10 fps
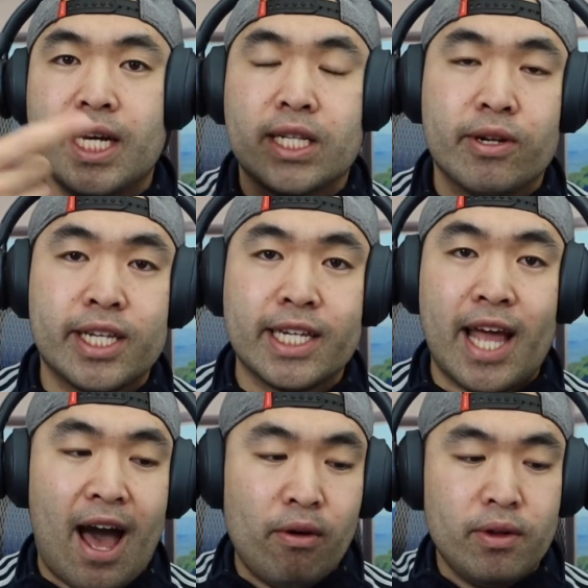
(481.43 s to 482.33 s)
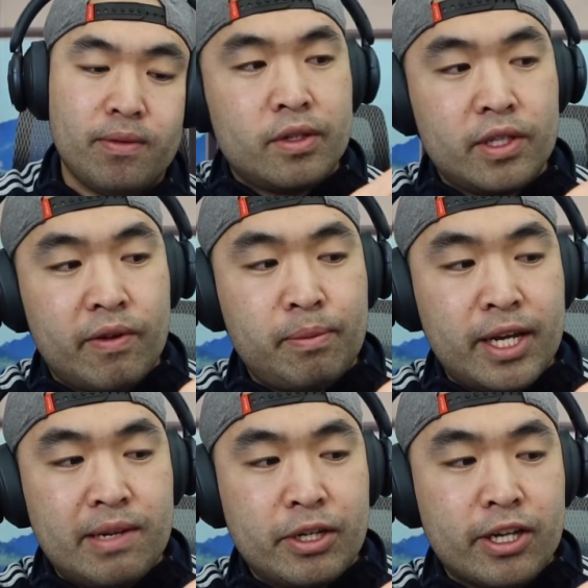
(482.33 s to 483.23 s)
So it's touched out. So we play
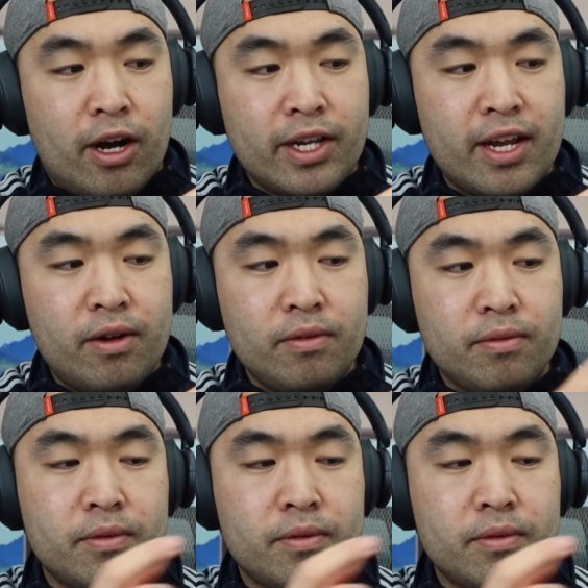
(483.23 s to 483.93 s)
the music on here.